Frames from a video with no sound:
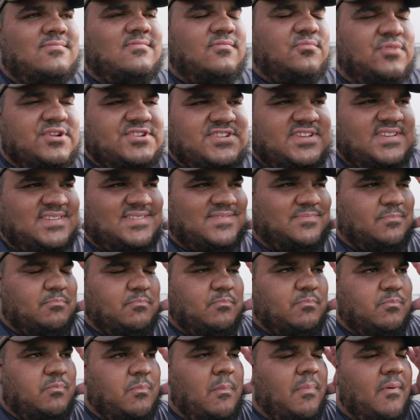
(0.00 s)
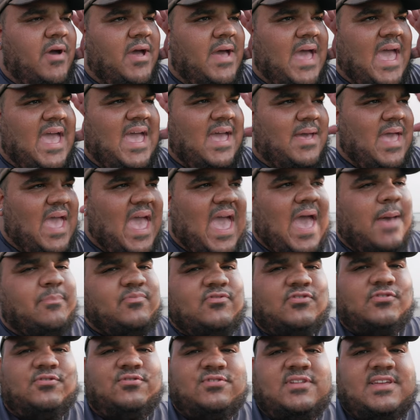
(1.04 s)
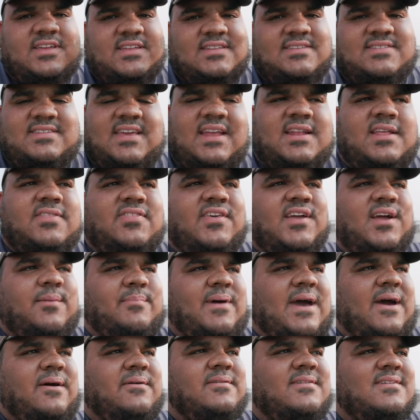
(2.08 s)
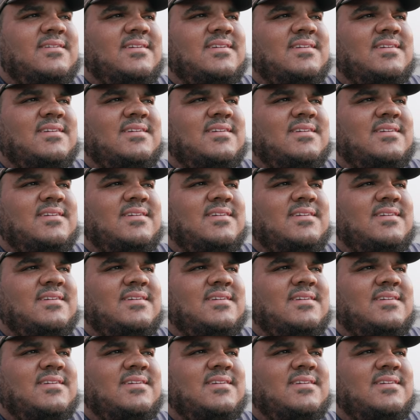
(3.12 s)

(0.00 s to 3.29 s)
which is absolutely insane to think about.